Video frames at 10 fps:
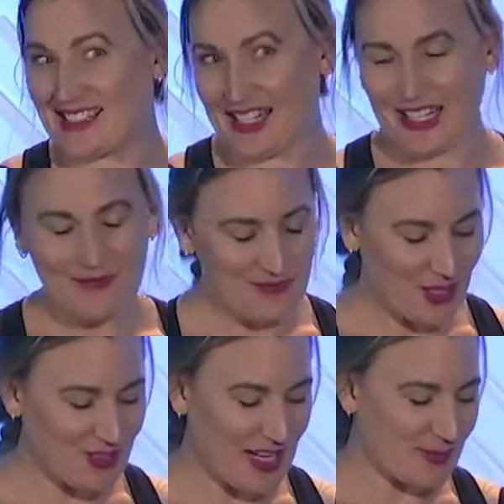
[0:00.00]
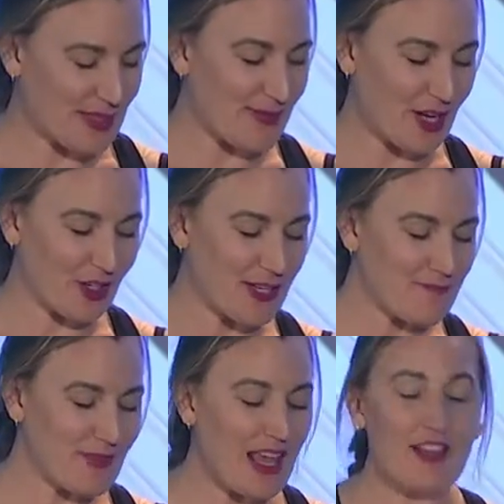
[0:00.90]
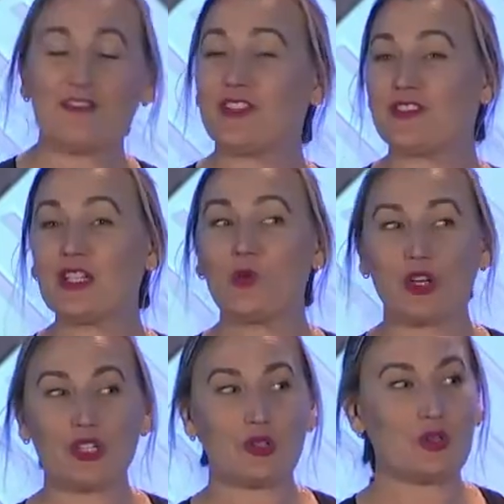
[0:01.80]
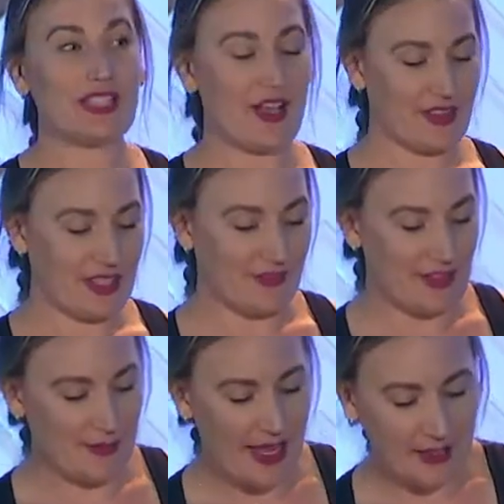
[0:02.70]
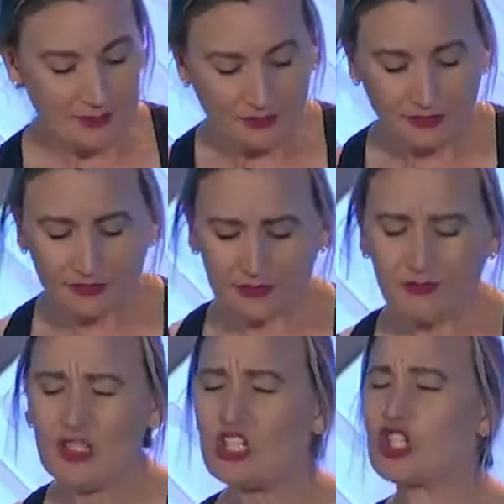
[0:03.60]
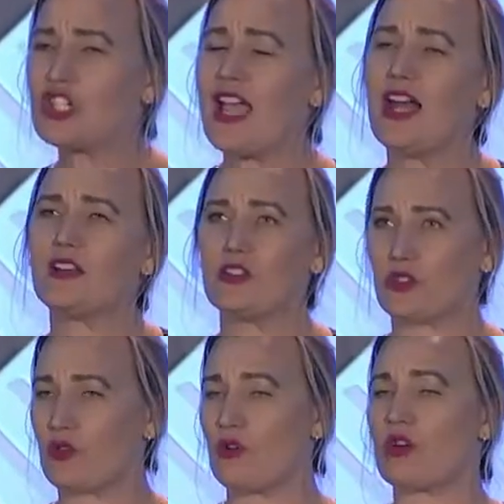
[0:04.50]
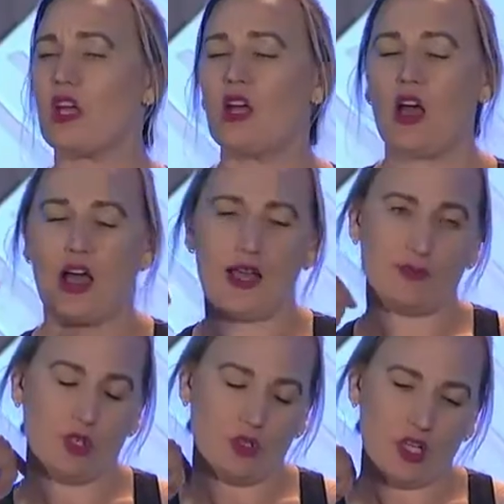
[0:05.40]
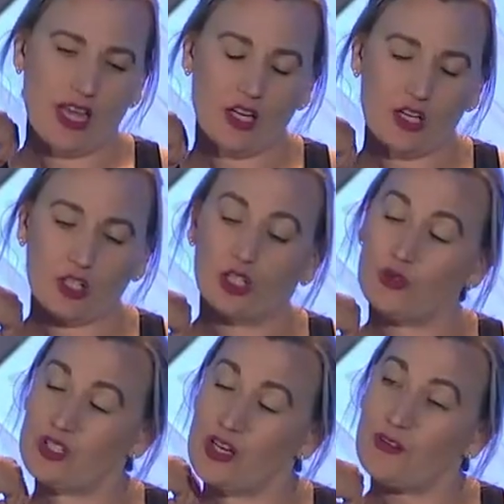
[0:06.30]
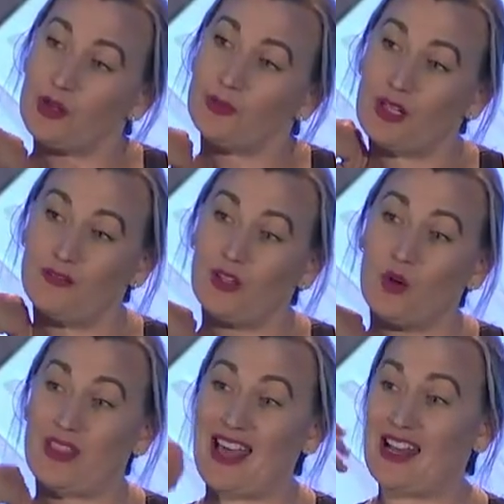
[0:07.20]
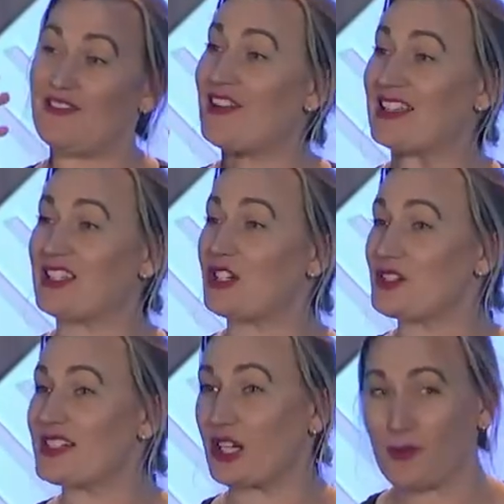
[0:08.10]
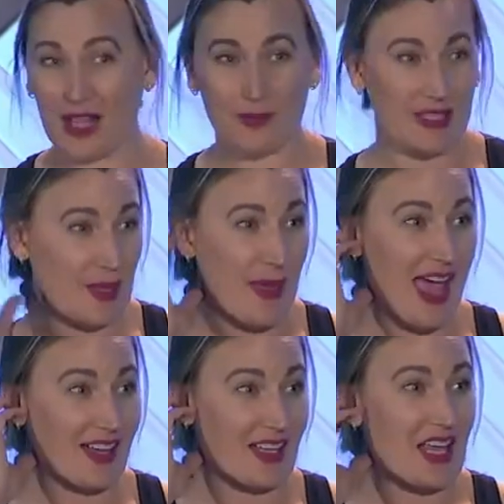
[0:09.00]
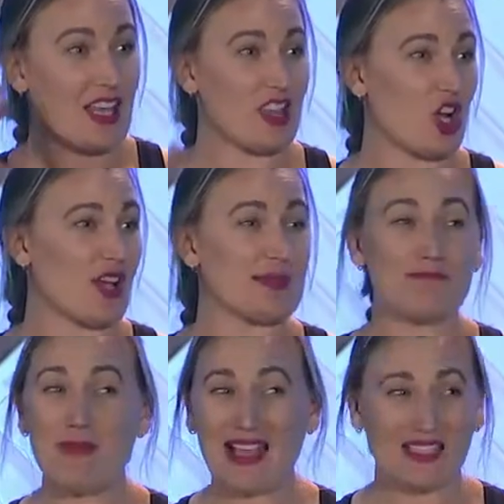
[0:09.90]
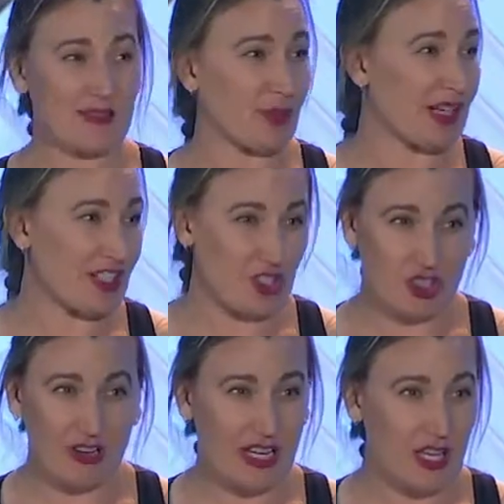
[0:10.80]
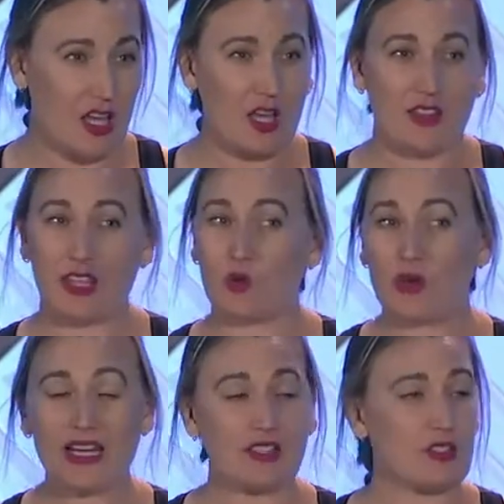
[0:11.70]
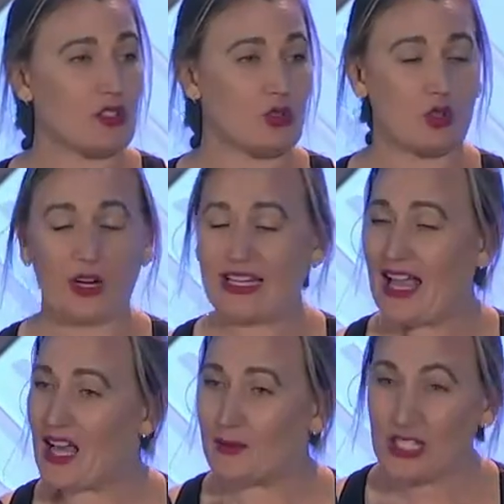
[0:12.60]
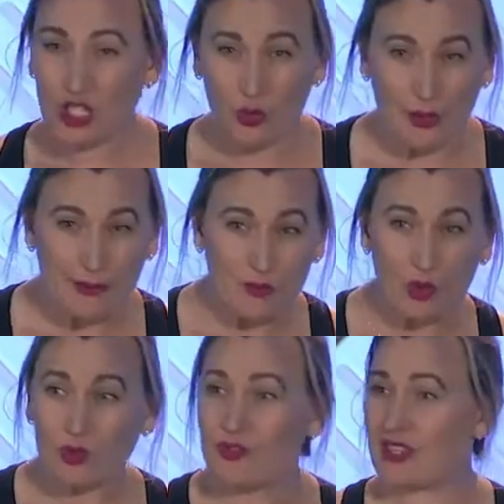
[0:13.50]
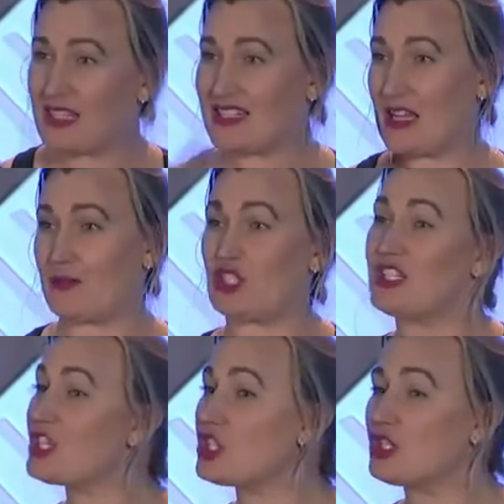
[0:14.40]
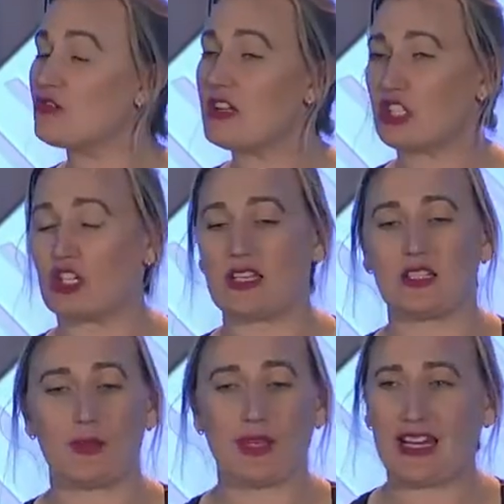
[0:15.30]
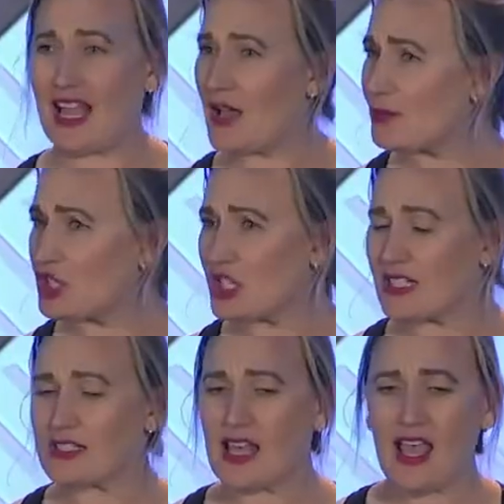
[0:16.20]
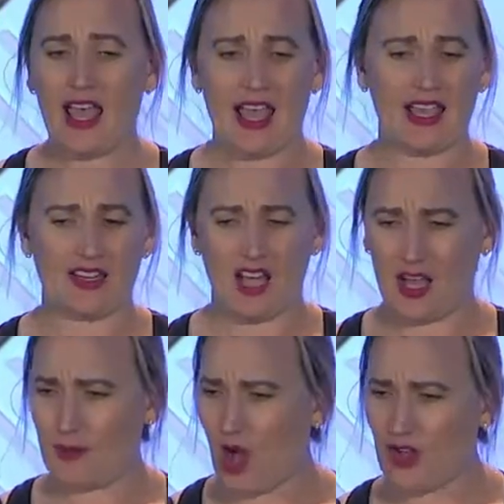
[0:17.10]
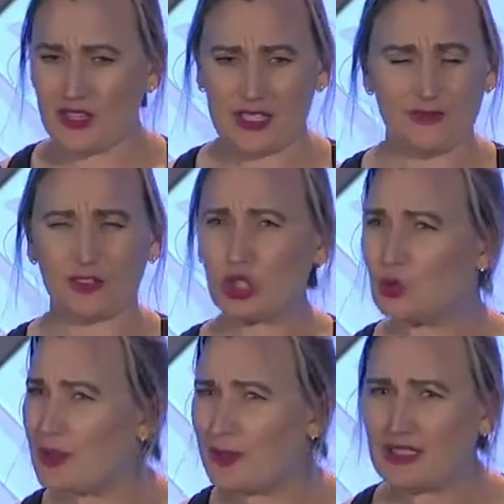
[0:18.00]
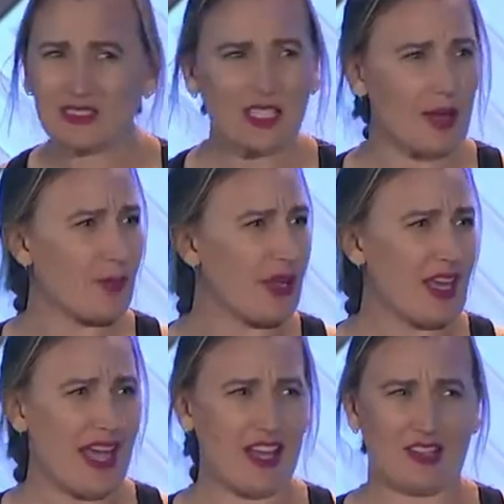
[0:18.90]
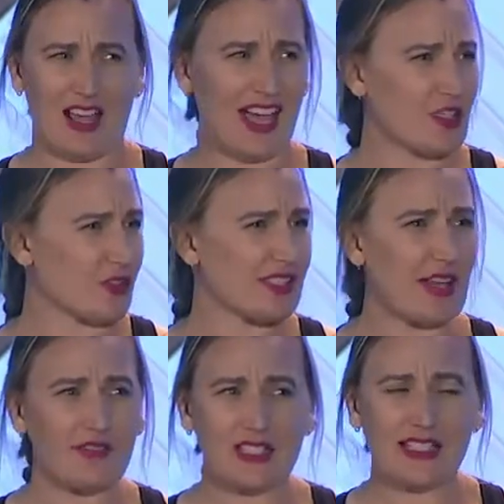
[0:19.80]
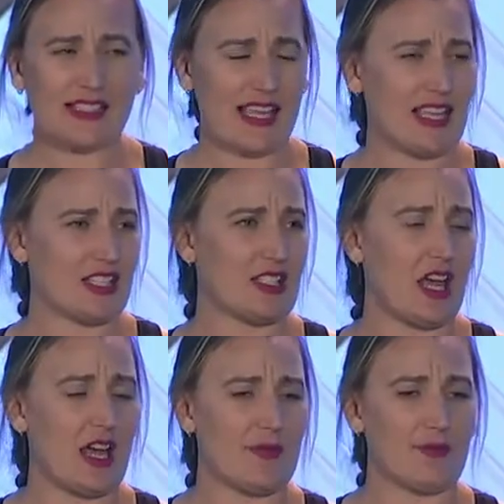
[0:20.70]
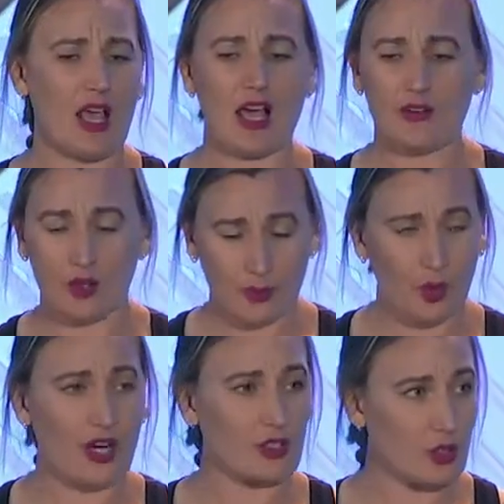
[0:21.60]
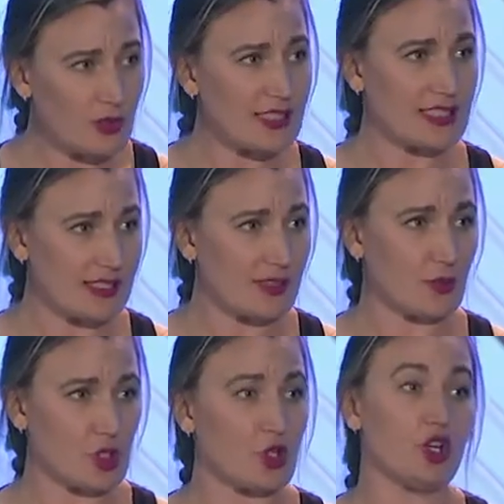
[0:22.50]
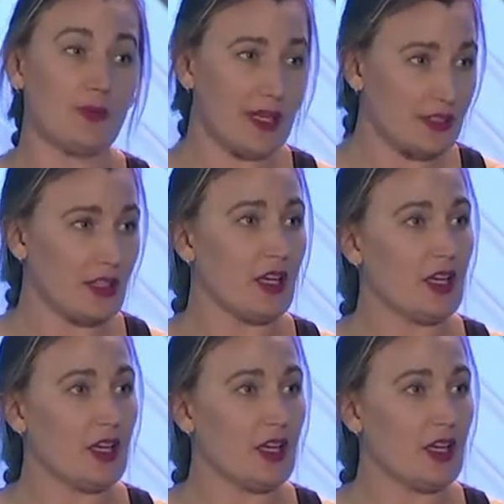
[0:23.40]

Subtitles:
study. Her name is Mary, 51-year-old healthy female. She had a stroke, so she had an occlusion of her blood flow that affected her cerebellum in the back that caused massive brain injury. They went in to do craniotomy to remove the damaged tissue, and she ended up getting hemorrhages and all this fluid buildup, had hydrocephalus, and out of her prognosis, which could have been